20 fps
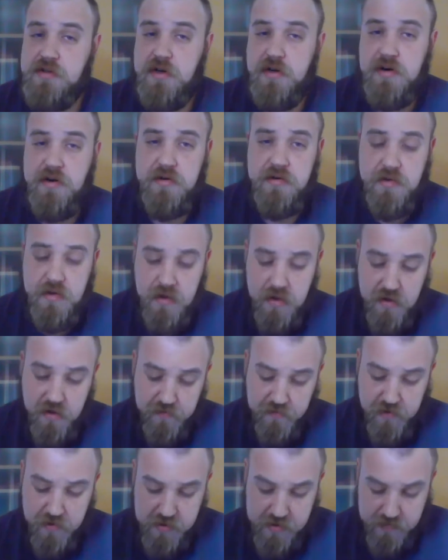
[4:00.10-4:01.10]
journal
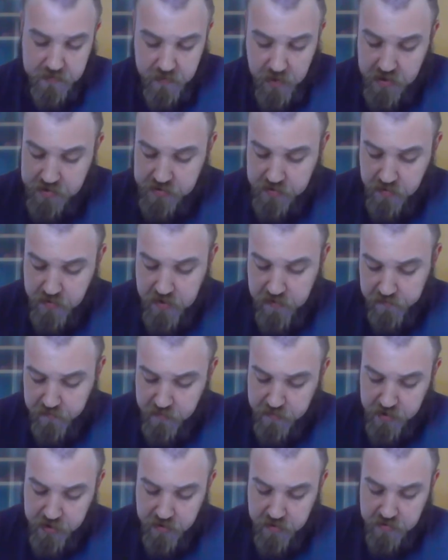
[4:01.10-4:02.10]
for a story
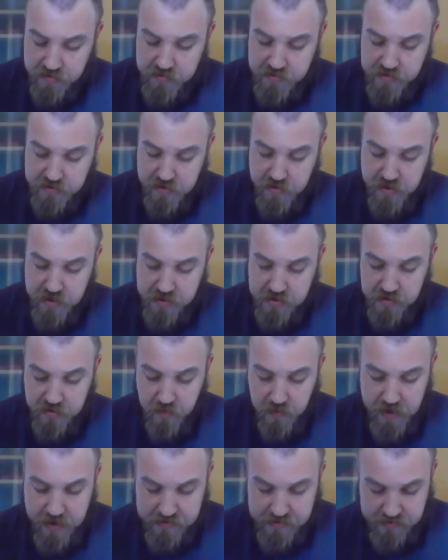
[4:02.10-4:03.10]
from a girl's journey to
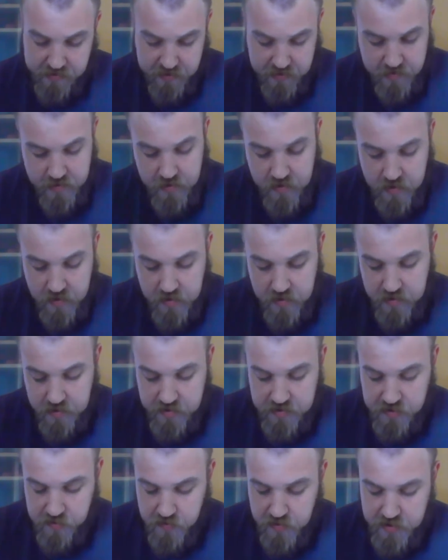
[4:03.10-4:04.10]
the West.
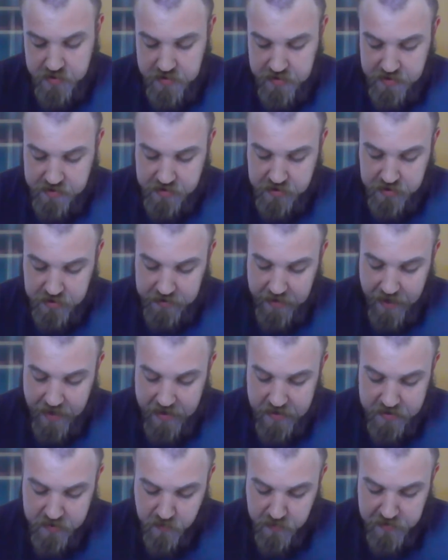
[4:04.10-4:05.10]
This one is
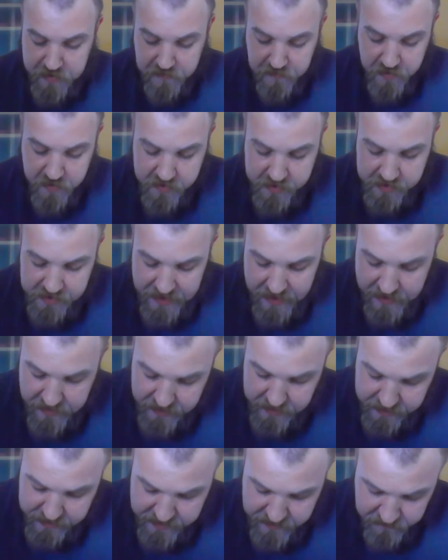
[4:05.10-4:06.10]
July 21st,
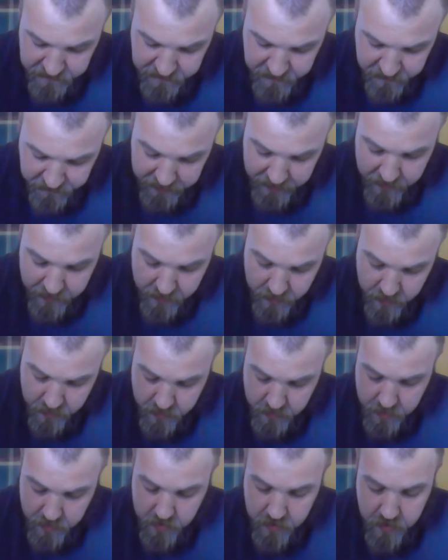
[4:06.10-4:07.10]
1850.
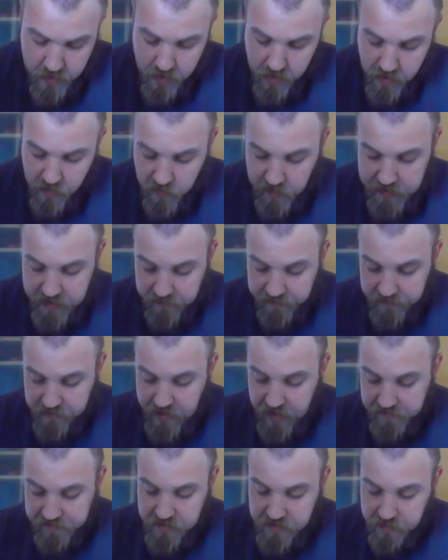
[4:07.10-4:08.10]
We have
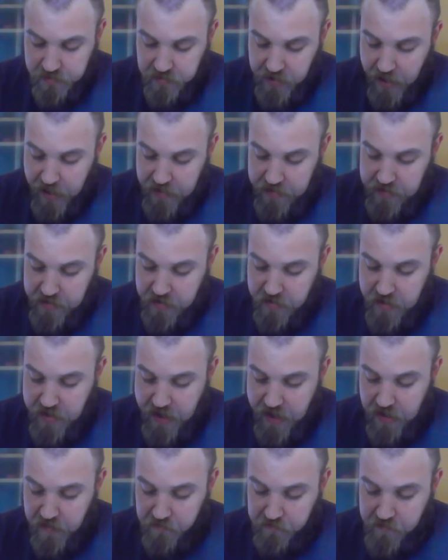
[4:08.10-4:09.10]
left the Platte and are
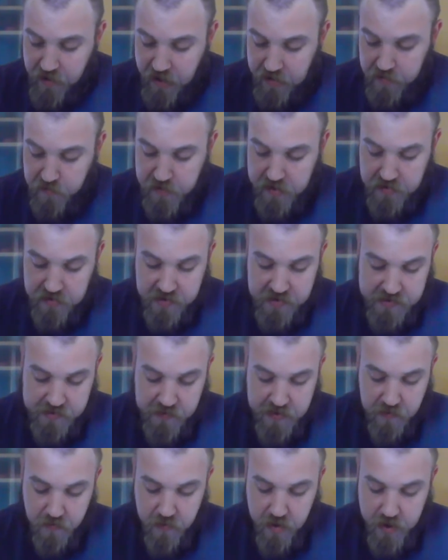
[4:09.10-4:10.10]
now following the
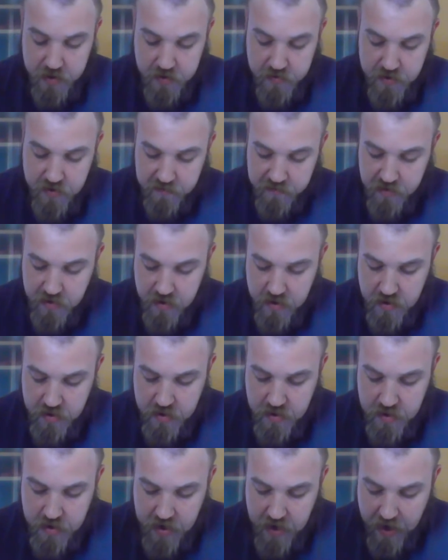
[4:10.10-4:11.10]
Sweetwater River.
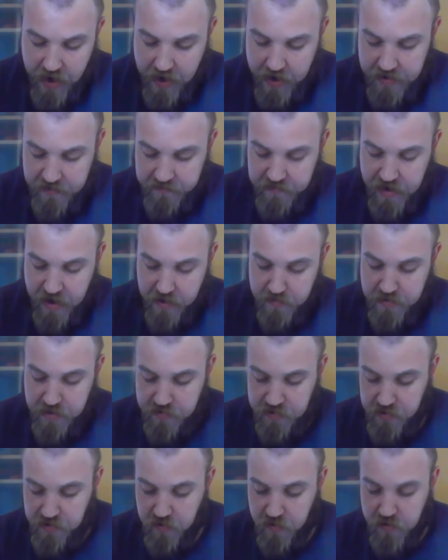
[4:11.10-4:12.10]
I have not
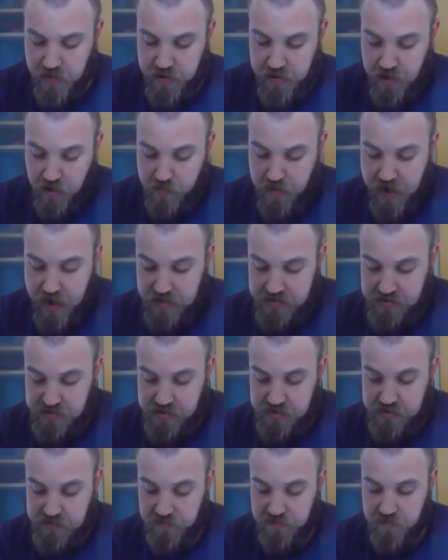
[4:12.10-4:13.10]
been recording our
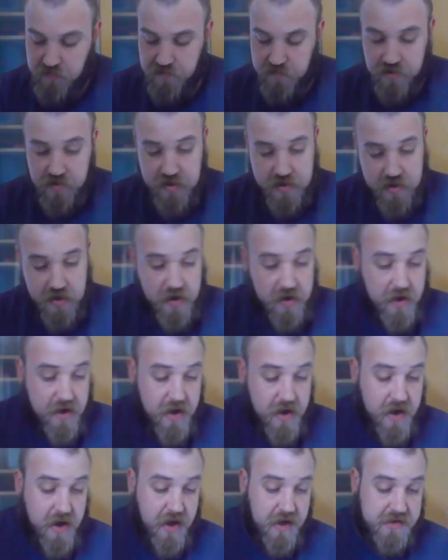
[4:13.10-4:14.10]
passage as fruitfully
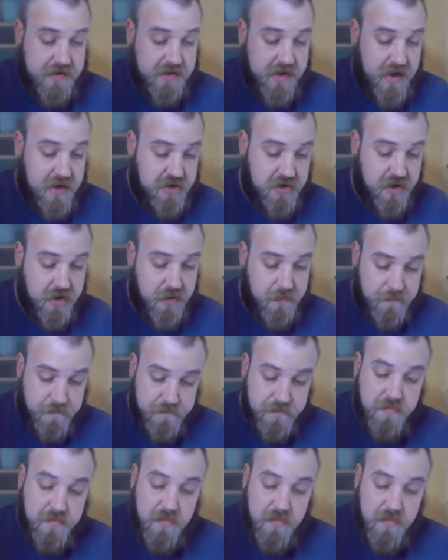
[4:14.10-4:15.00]
as I should.